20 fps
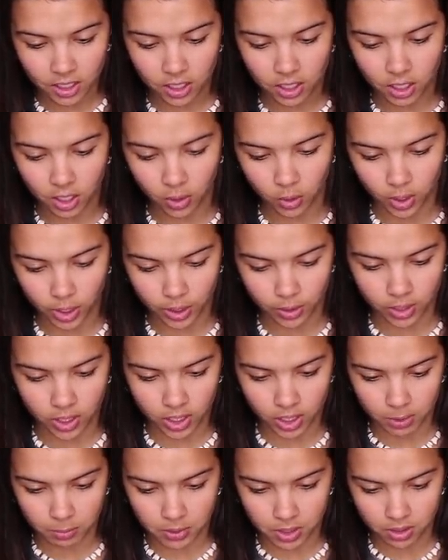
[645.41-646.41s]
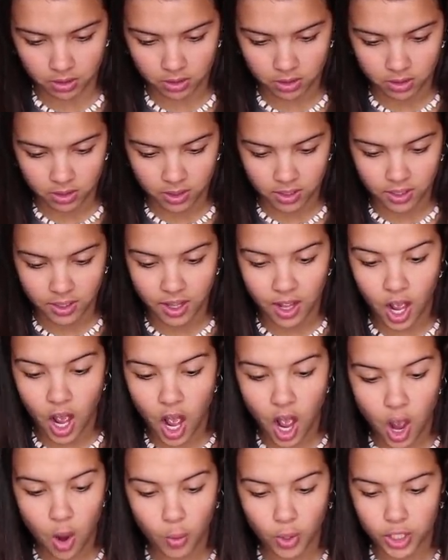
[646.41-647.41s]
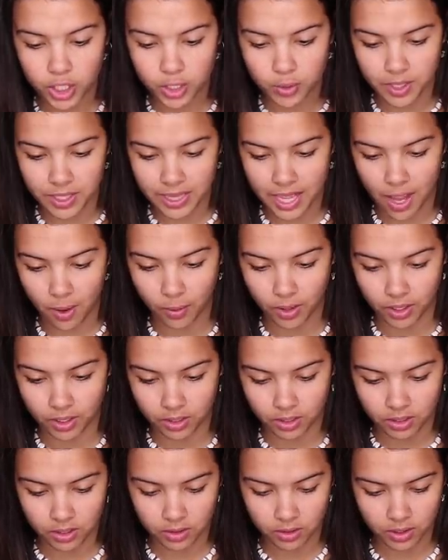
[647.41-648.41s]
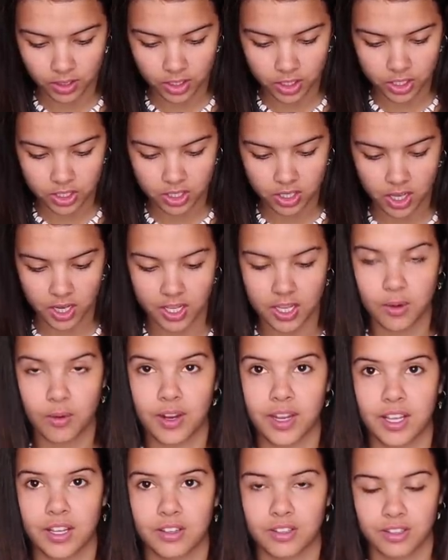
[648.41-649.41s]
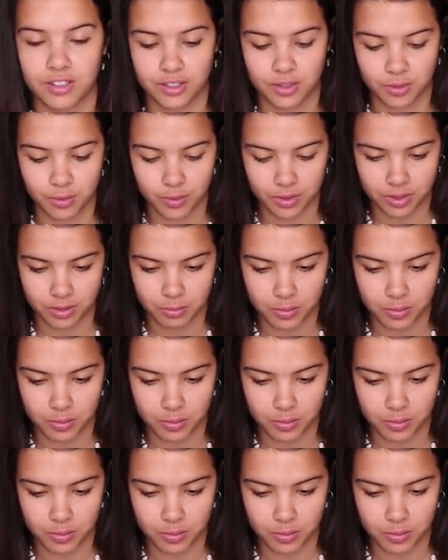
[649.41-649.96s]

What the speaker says: Are you kidding me? Oh, we're doing that one. I've just got to get Raquel to do it with